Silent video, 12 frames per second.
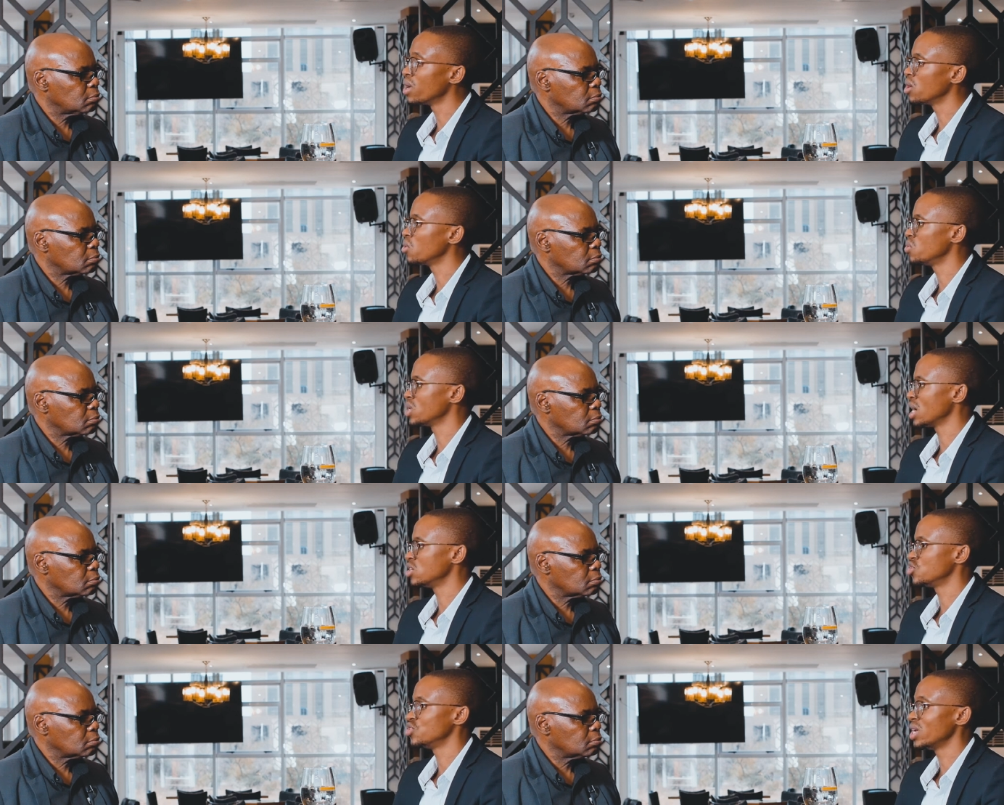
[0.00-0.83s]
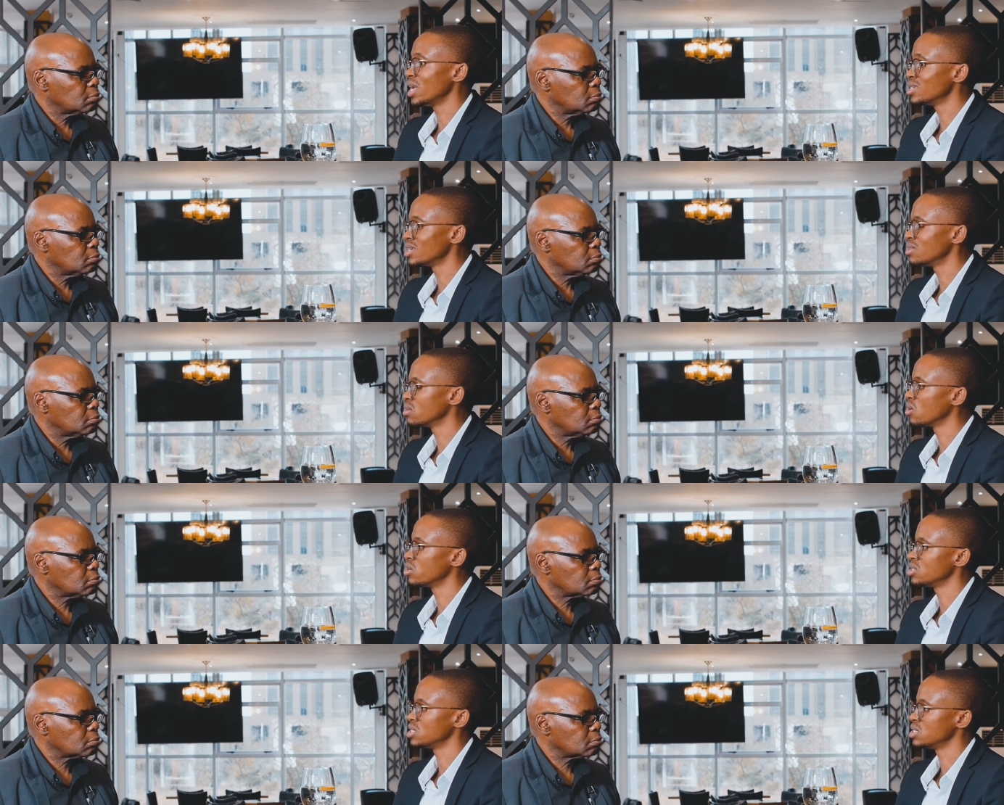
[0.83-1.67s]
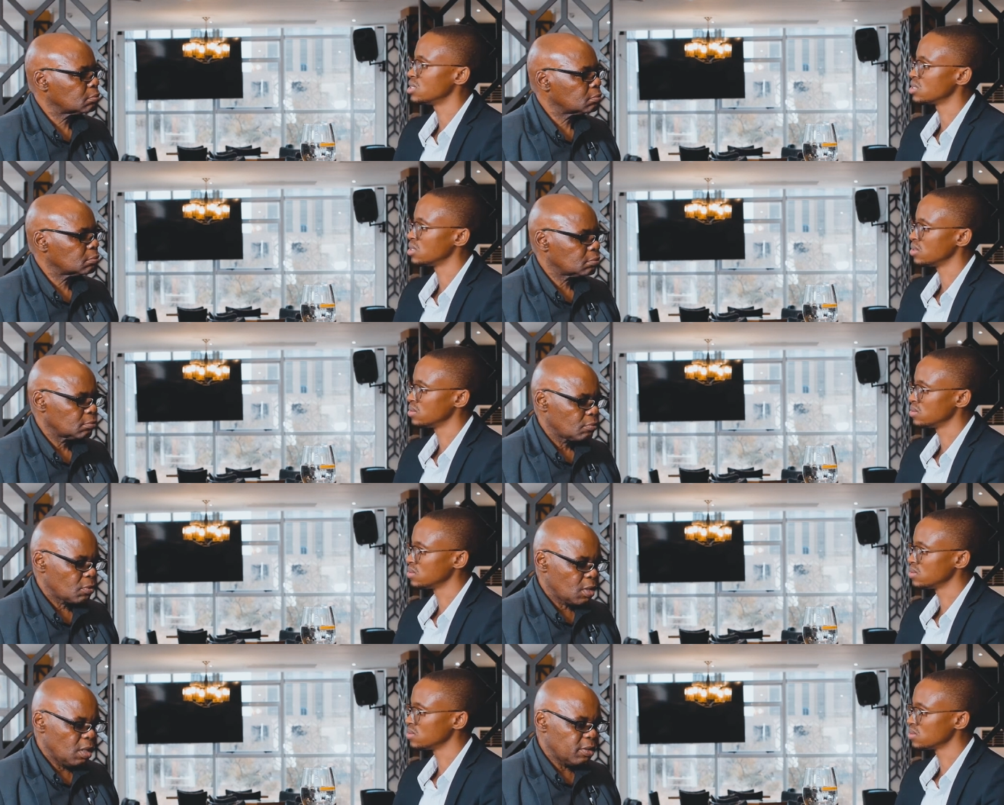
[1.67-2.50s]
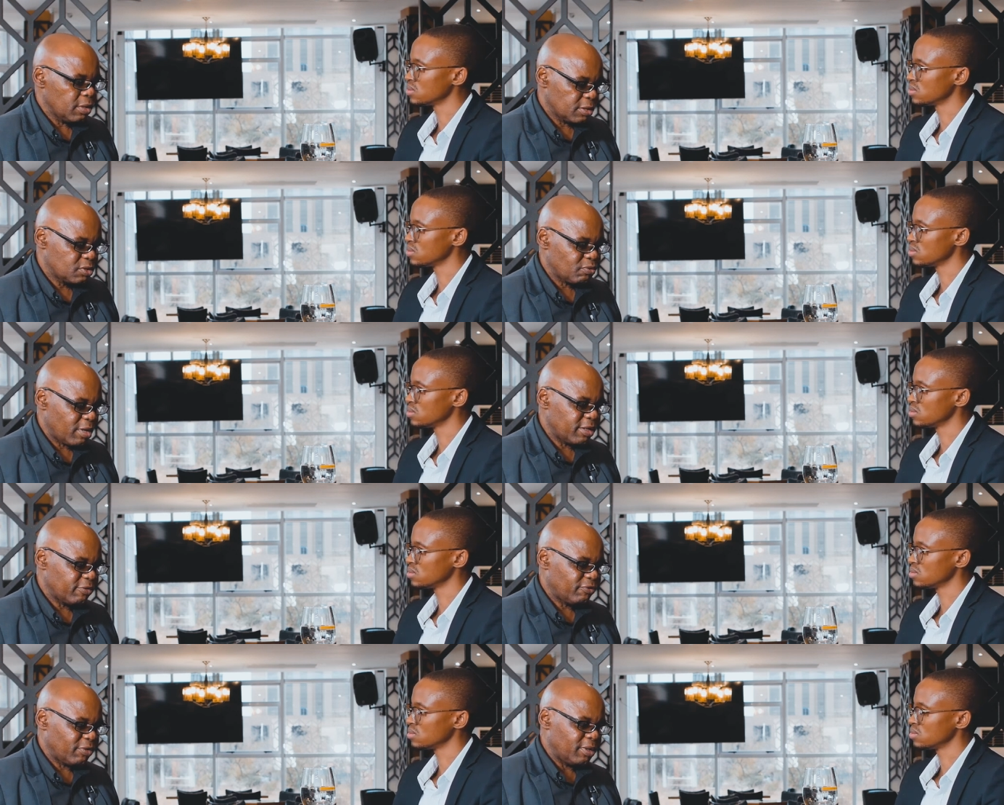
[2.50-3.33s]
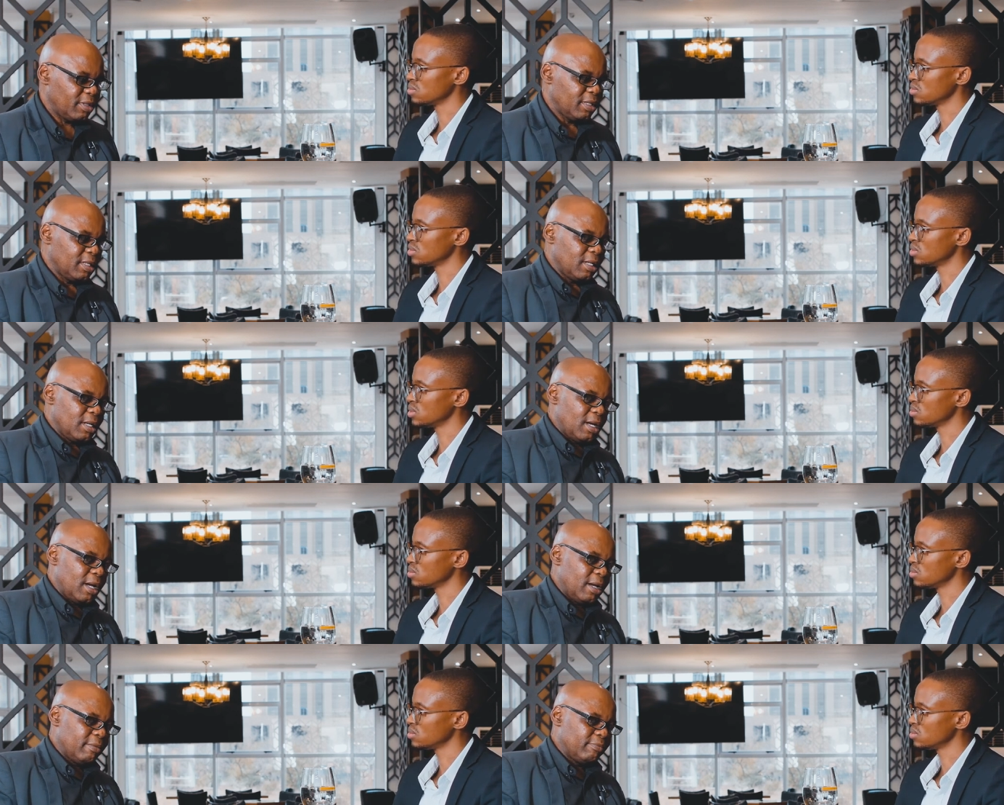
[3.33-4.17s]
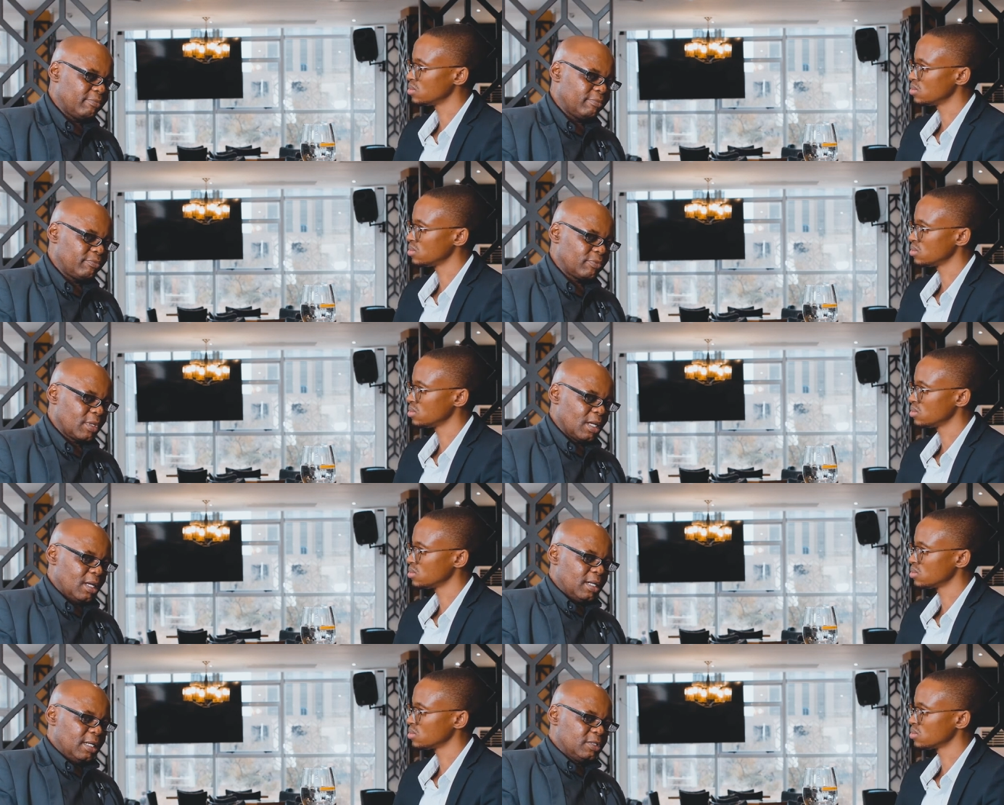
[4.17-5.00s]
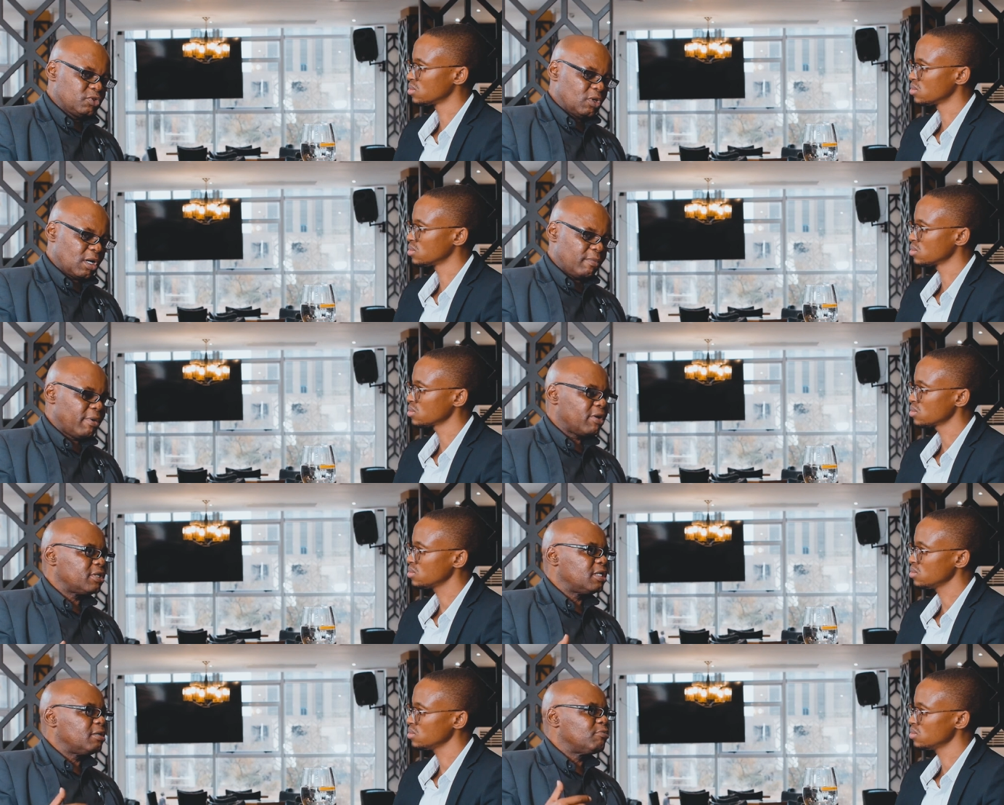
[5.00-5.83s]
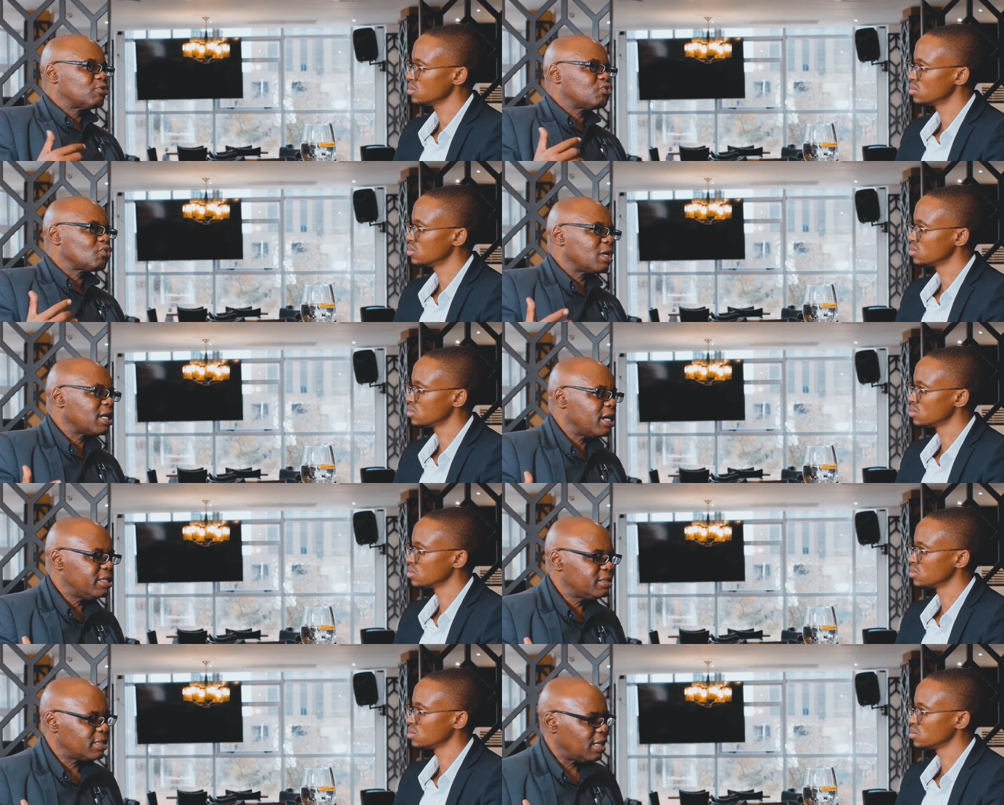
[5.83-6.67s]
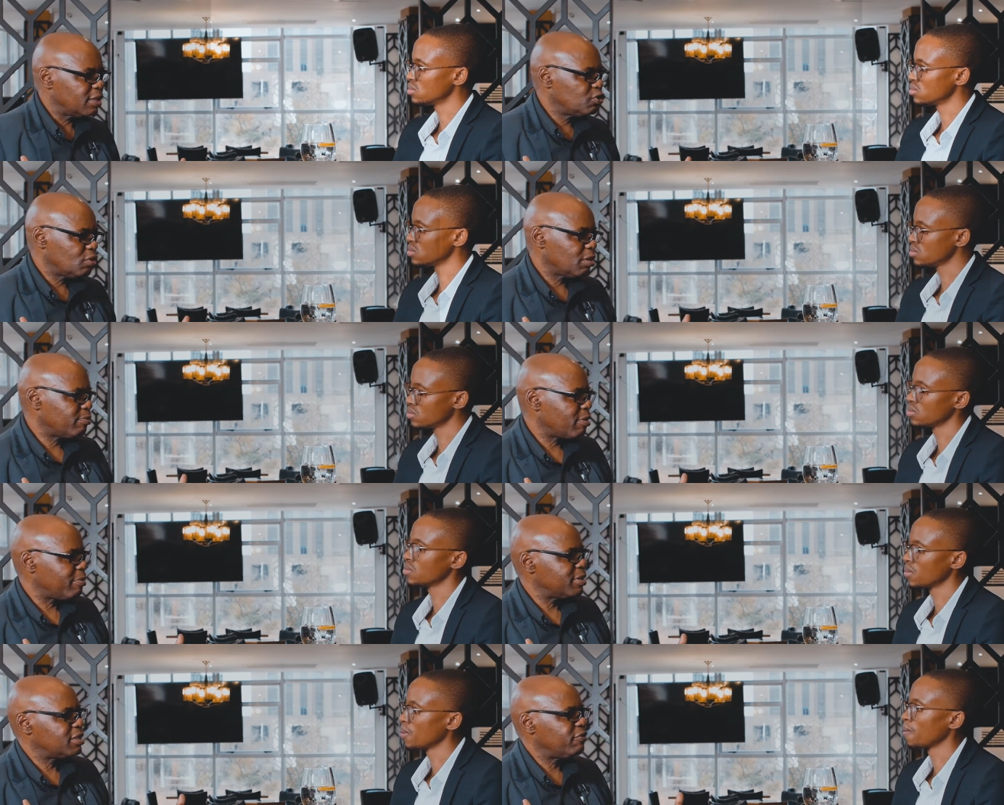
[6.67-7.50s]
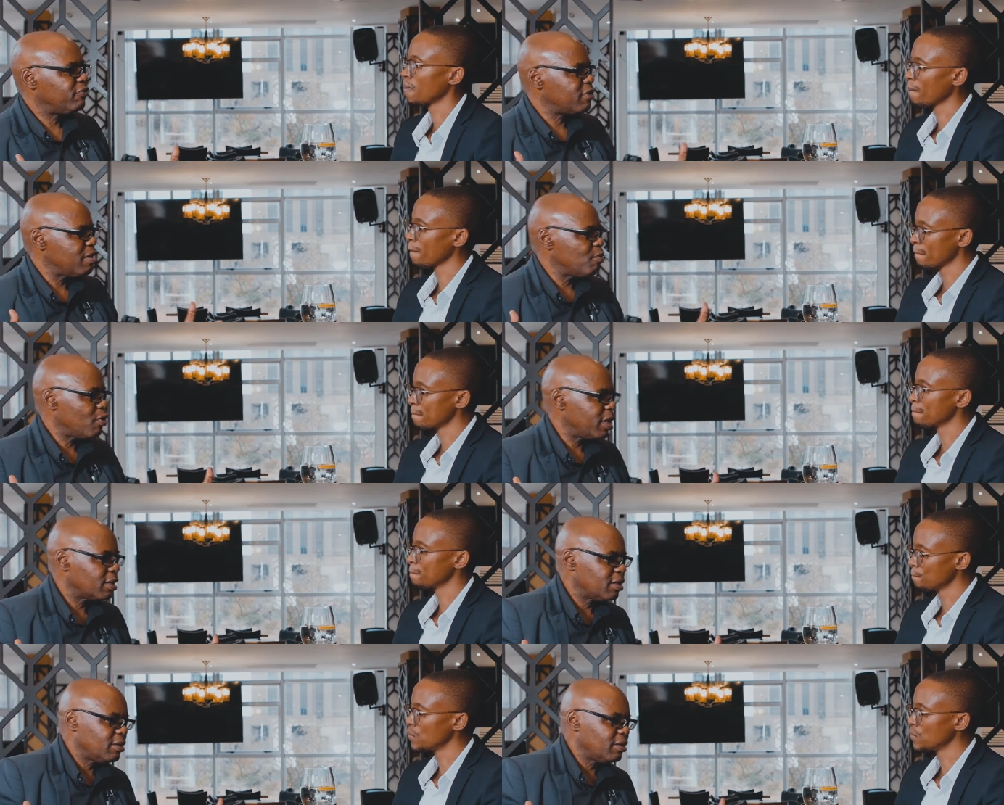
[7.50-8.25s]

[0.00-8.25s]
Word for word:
Speaker 1: my own country and in the continent.
Speaker 2: That's wonderful. Um, let's talk about the Botswana Intellectual Property Framework.